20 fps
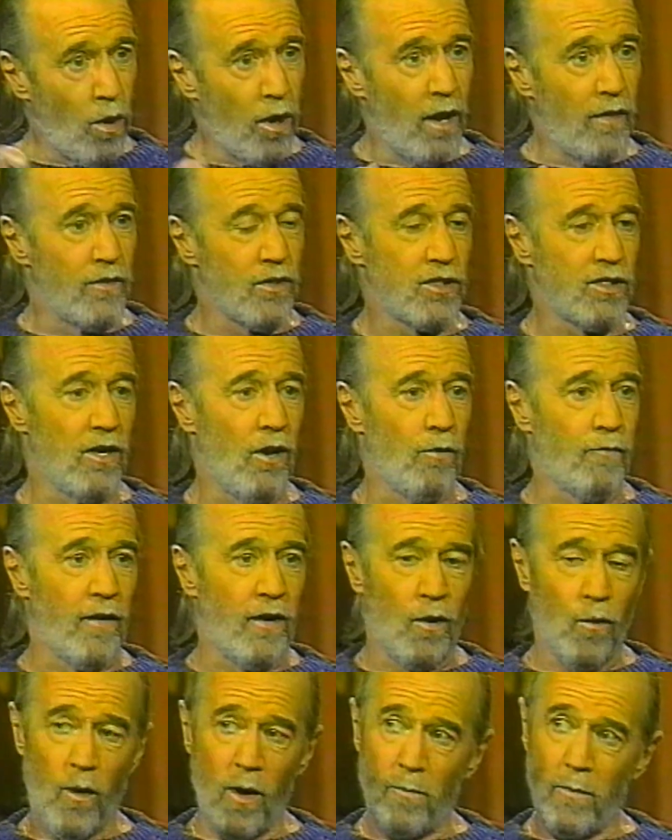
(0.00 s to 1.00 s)
one on the shelf.
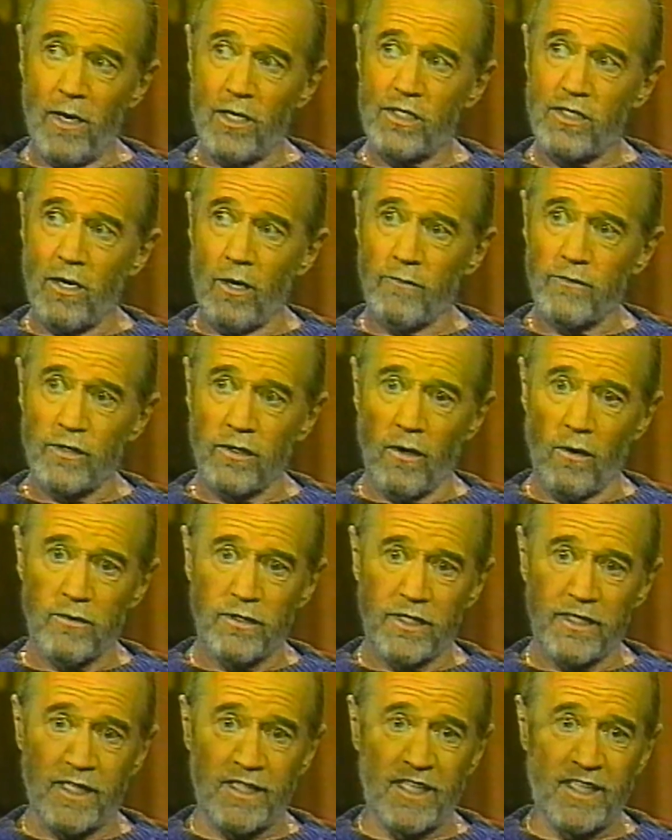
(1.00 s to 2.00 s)
I don't want my shelf to go
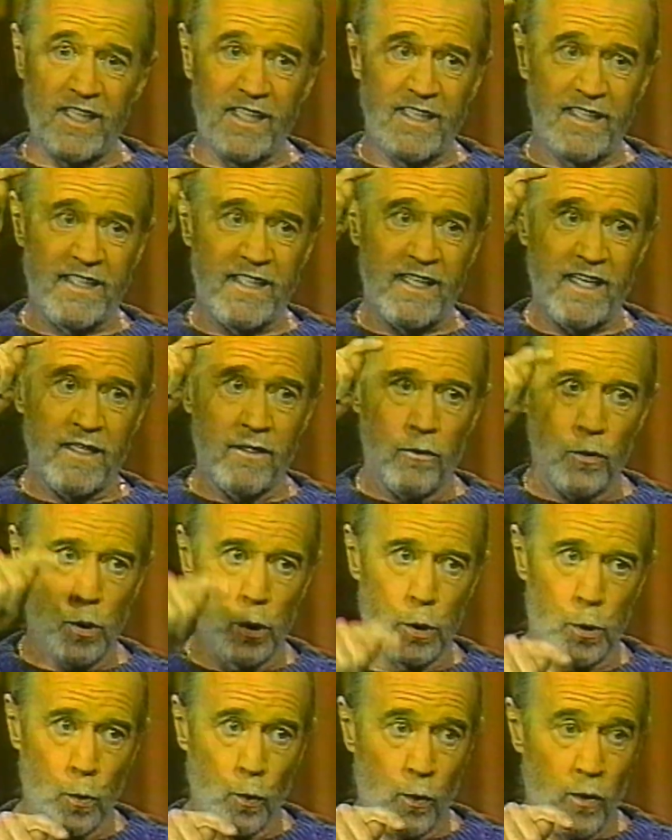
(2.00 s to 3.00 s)
tick, tick, tick, tick, tick, tick,
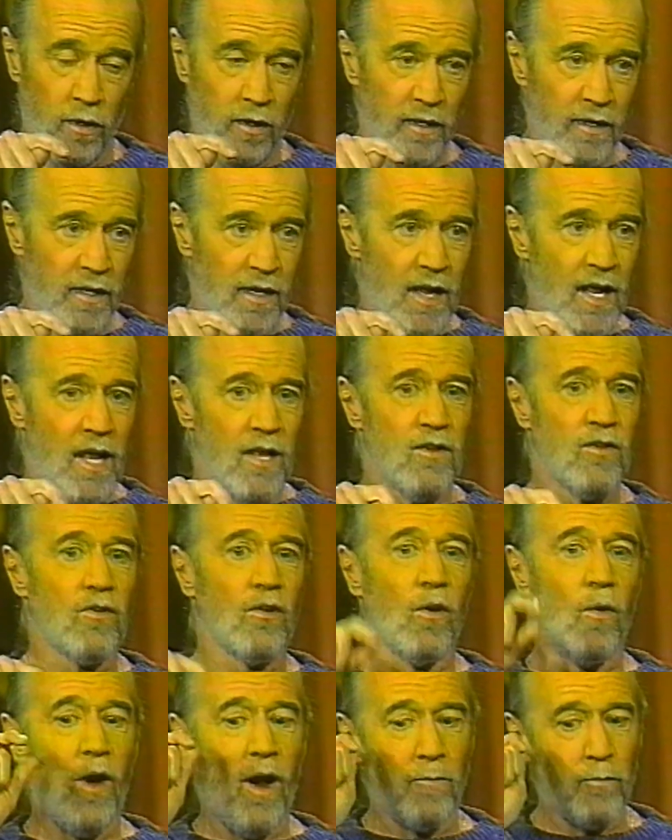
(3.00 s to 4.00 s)
zook.
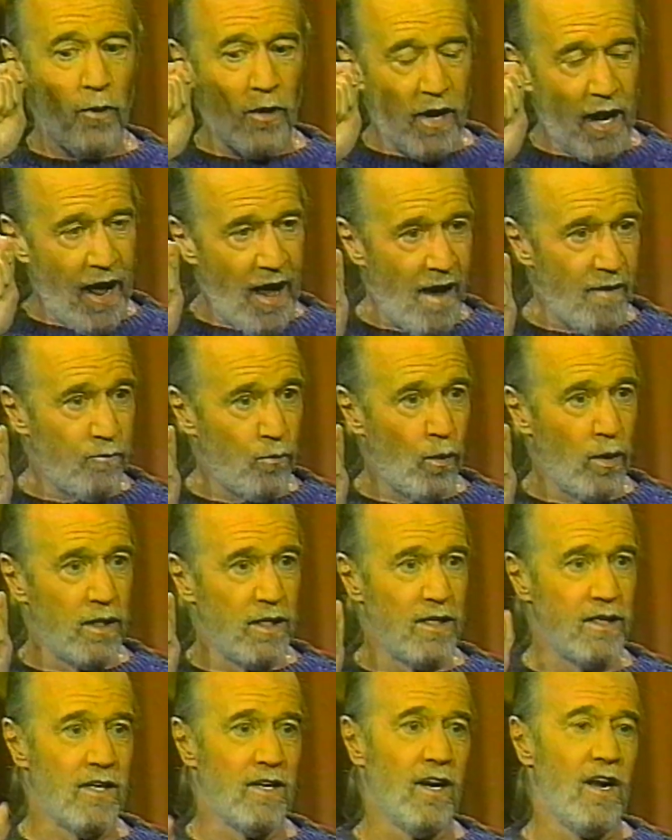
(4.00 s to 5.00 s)
So I'm going to have one
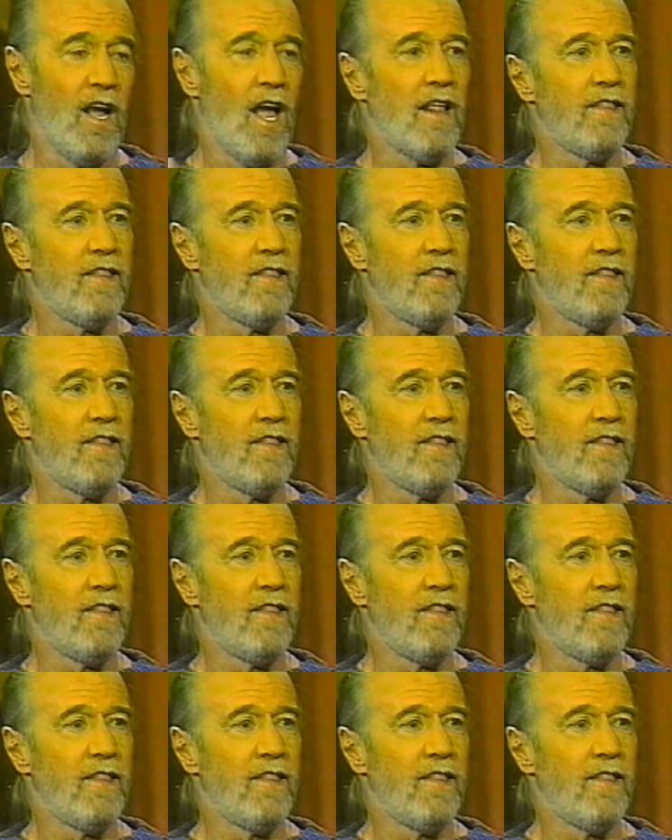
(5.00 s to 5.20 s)
in there.